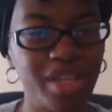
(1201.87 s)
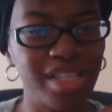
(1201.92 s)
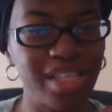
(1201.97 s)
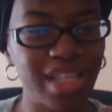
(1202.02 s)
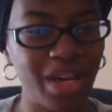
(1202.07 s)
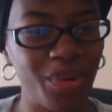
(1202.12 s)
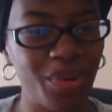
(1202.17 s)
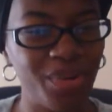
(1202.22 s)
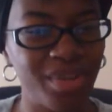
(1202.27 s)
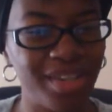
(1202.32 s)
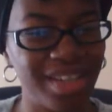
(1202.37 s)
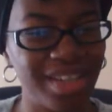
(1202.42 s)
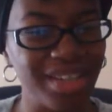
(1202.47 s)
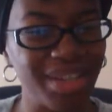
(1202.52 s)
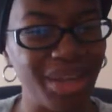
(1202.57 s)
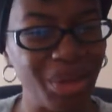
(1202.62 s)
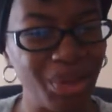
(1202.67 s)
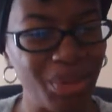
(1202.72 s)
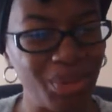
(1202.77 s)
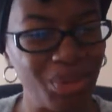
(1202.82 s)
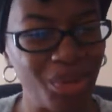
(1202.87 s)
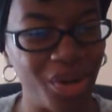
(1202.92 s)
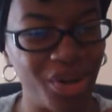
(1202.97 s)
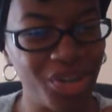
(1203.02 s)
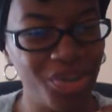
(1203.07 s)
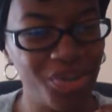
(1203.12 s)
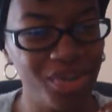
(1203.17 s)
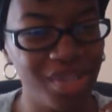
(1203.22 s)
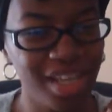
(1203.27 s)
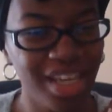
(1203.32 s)
because I don't want to get old.
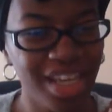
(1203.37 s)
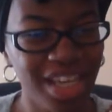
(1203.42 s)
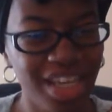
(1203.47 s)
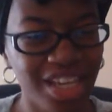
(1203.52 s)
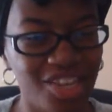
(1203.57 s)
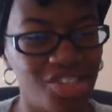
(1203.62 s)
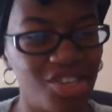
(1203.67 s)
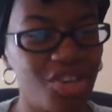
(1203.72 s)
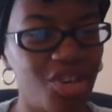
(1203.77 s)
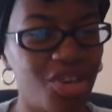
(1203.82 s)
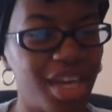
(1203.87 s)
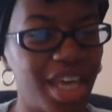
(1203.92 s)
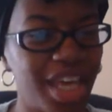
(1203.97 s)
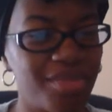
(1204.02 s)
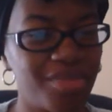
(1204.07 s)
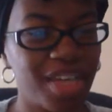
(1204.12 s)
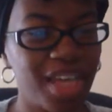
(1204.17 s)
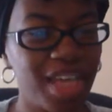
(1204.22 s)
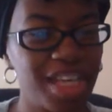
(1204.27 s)
Are you because you're going to have